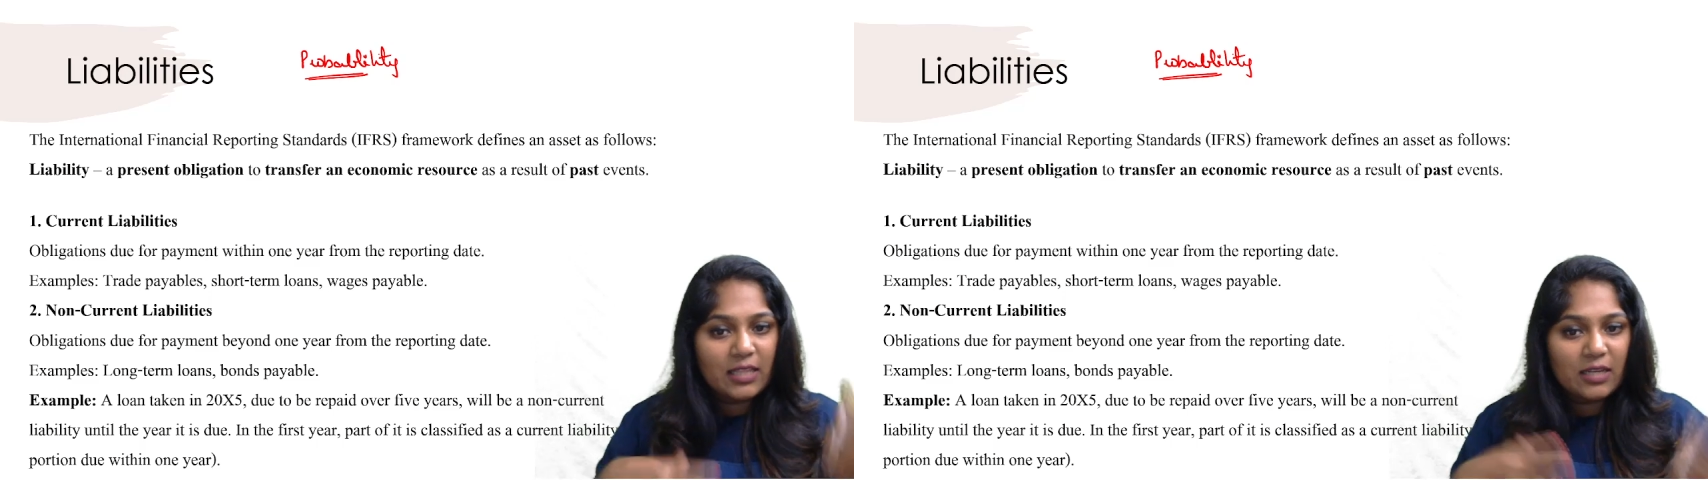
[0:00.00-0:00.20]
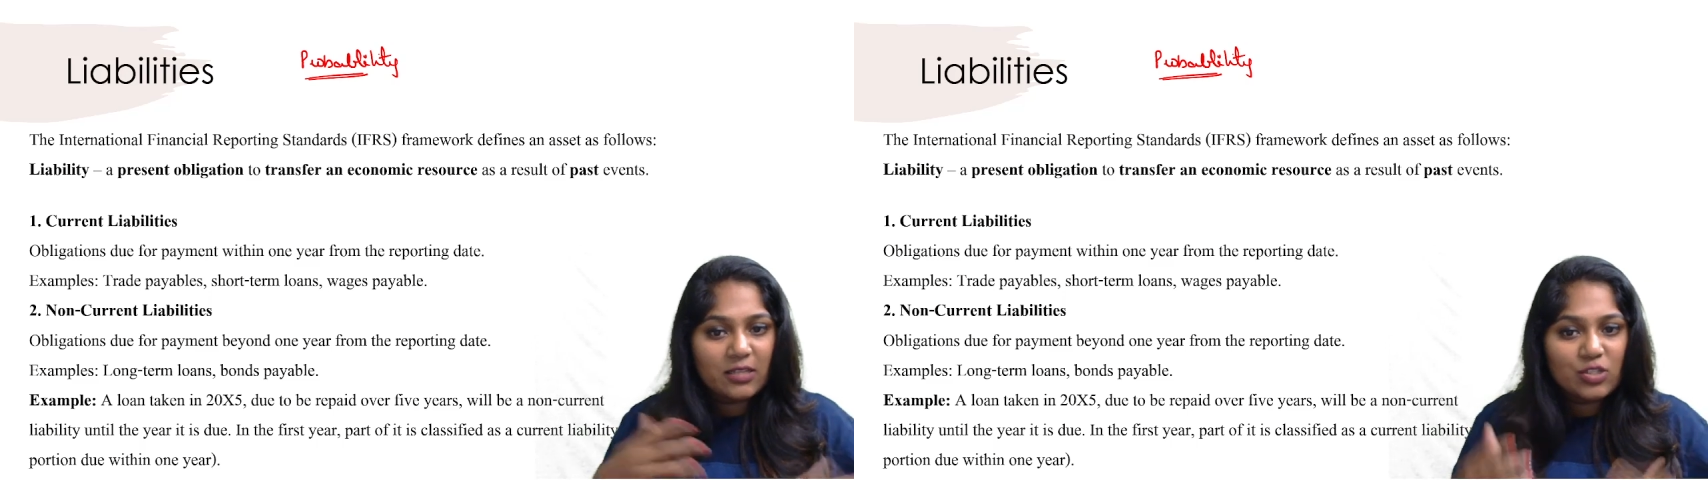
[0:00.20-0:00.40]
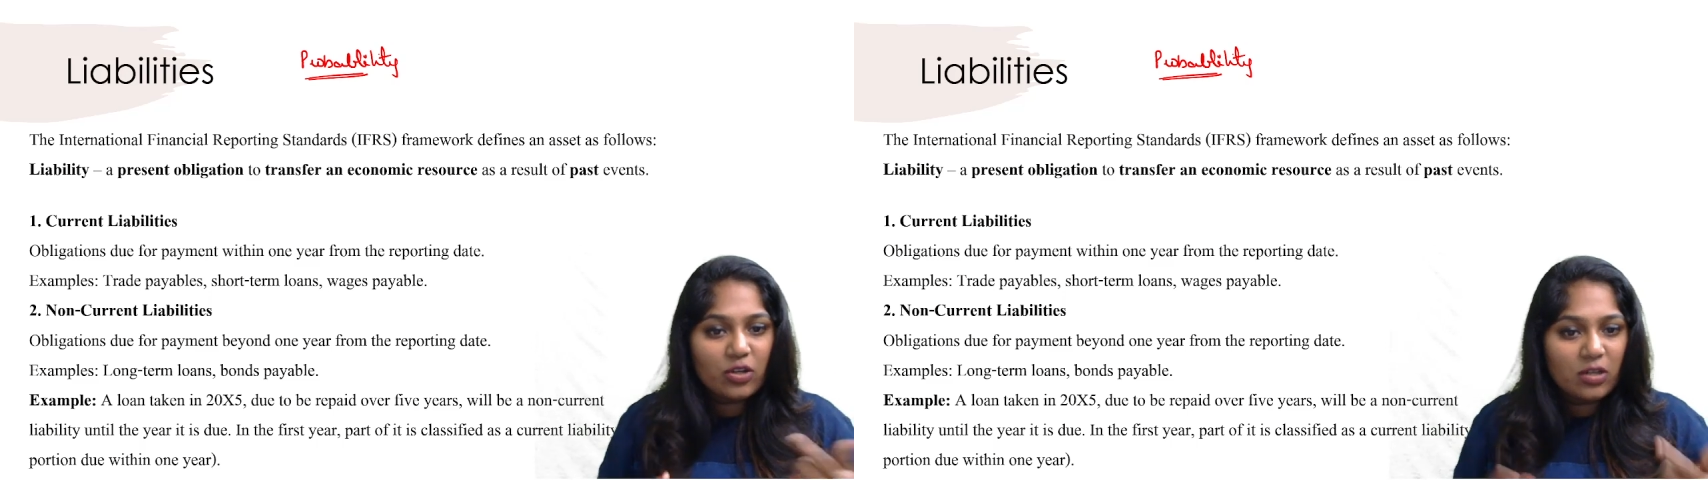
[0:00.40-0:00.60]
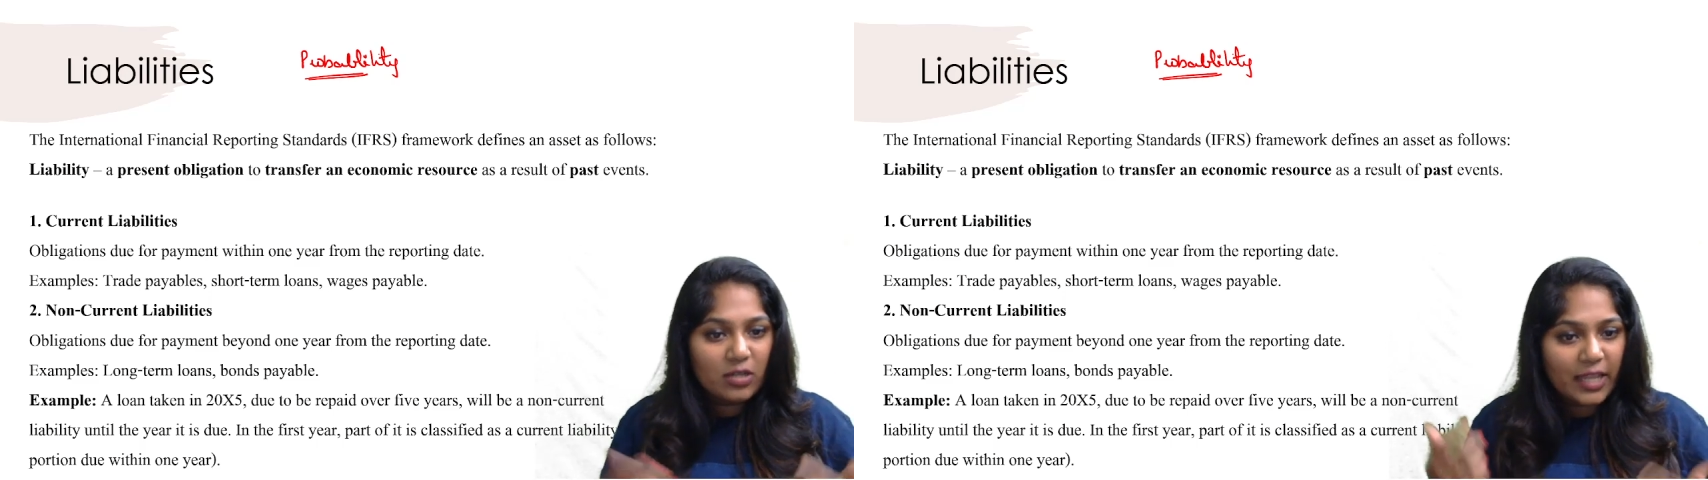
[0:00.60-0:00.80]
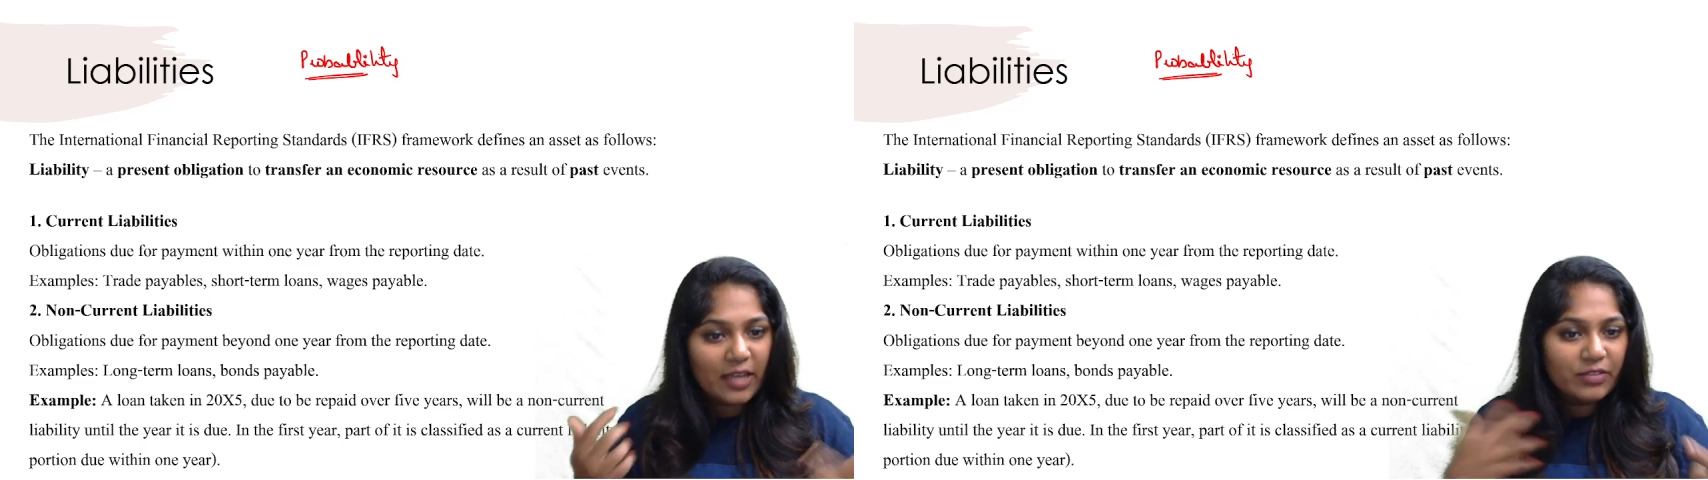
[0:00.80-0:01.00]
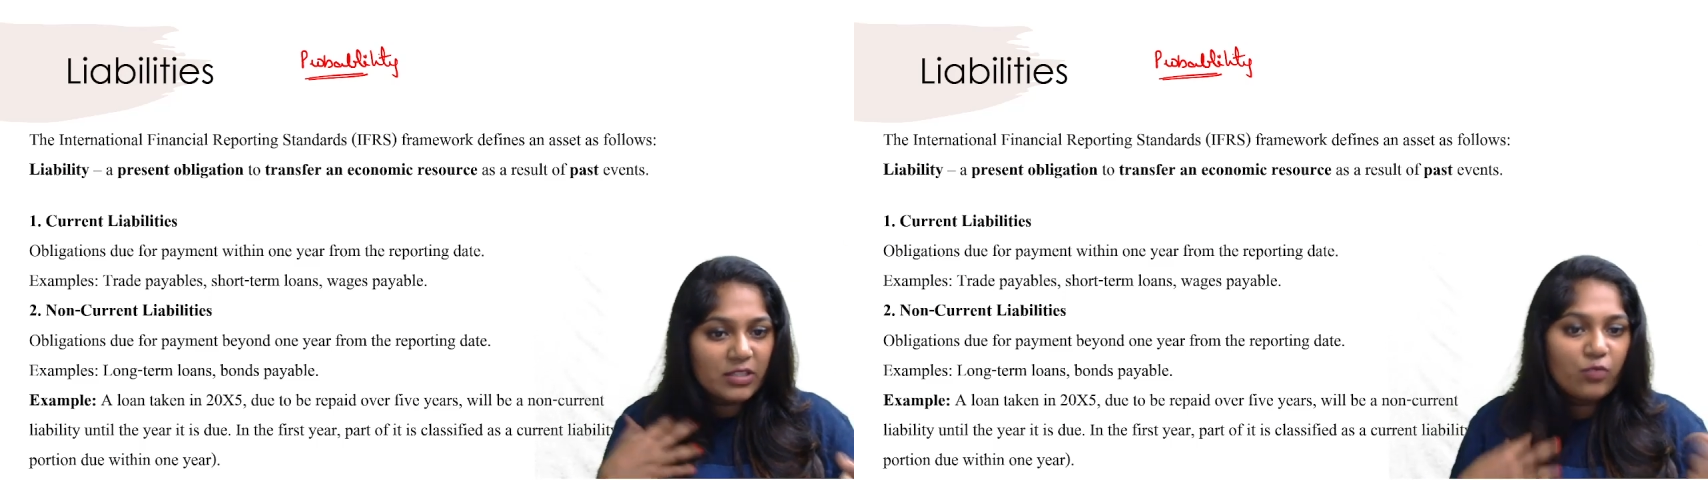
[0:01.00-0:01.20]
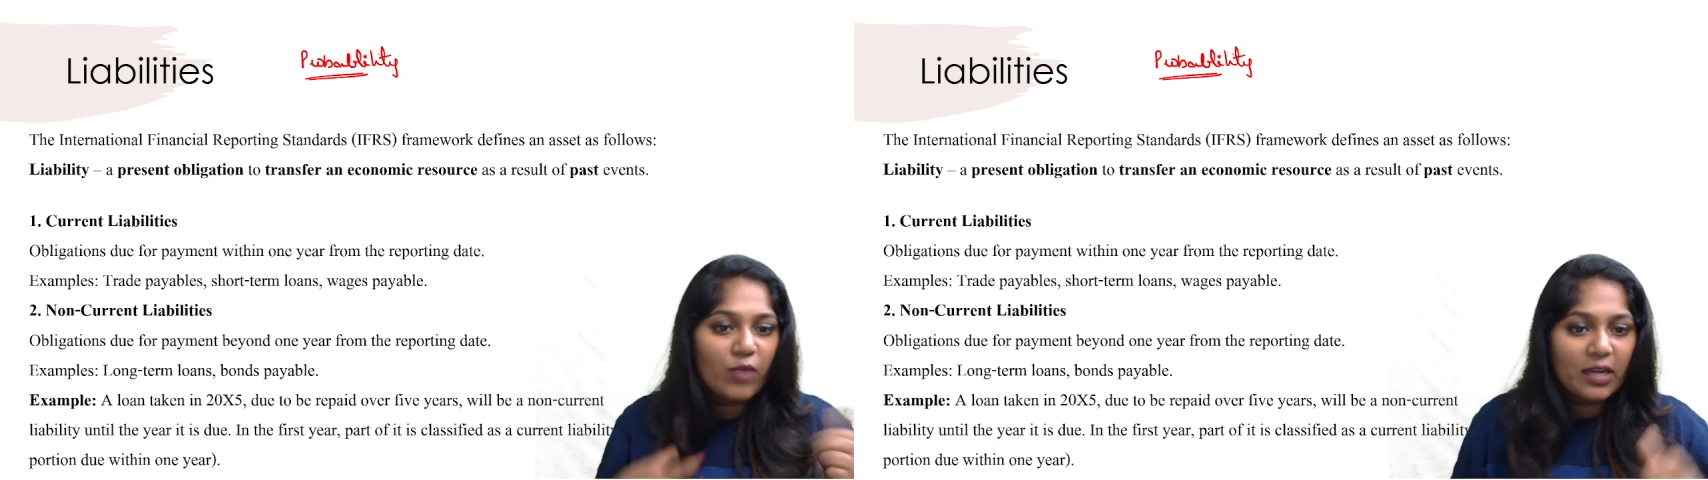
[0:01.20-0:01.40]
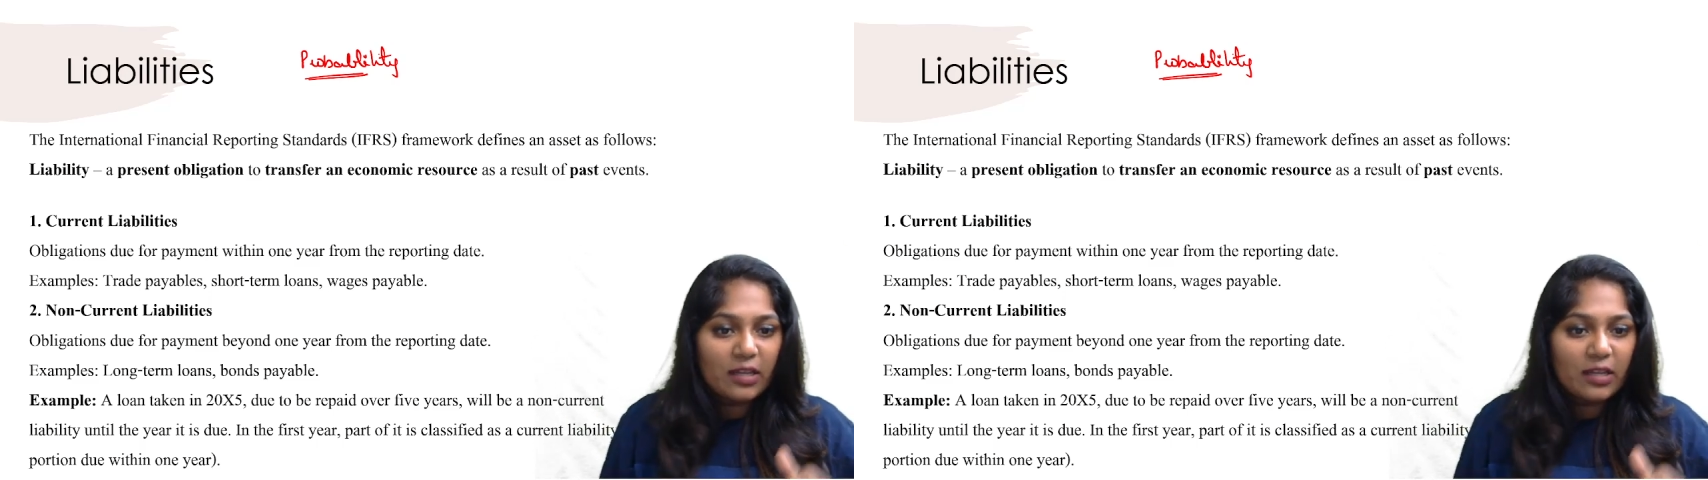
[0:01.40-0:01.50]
that is going to take within 1